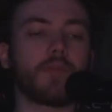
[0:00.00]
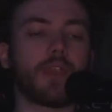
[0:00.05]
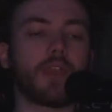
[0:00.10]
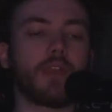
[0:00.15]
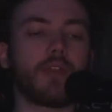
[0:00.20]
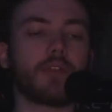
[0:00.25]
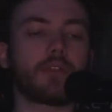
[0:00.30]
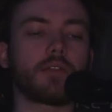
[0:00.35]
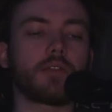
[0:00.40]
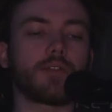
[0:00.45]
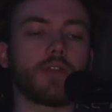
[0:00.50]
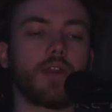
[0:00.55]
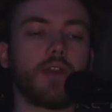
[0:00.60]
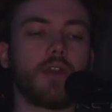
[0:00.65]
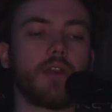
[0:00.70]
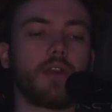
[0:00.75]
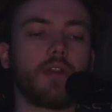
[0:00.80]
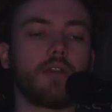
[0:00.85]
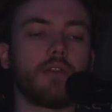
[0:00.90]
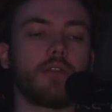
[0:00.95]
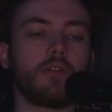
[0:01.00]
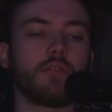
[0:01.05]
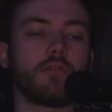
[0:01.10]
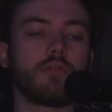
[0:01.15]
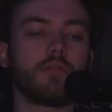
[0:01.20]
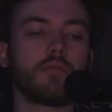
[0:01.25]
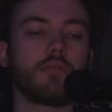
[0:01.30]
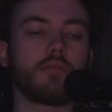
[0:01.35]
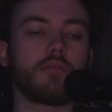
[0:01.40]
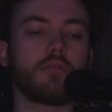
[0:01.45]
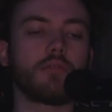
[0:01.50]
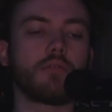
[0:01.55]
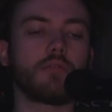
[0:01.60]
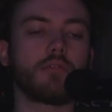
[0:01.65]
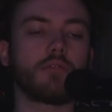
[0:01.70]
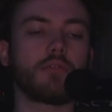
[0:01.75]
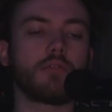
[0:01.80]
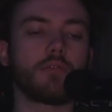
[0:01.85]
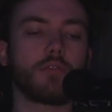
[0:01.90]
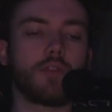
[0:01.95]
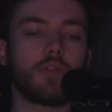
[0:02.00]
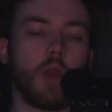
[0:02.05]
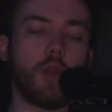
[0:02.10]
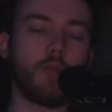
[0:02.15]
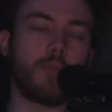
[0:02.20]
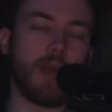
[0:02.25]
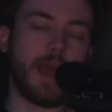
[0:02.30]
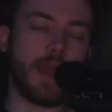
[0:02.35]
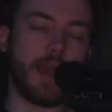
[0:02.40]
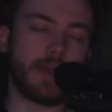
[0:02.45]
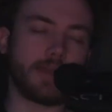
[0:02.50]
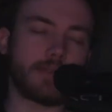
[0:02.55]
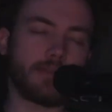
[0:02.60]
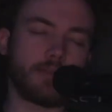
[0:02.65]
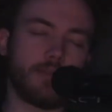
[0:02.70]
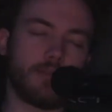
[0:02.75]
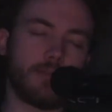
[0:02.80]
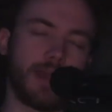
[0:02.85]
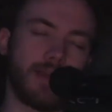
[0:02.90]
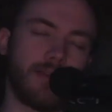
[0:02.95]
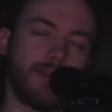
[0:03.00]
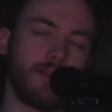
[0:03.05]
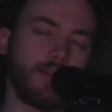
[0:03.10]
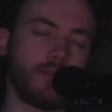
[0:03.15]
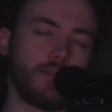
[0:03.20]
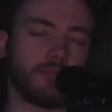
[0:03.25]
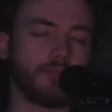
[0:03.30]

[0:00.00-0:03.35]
So go back to about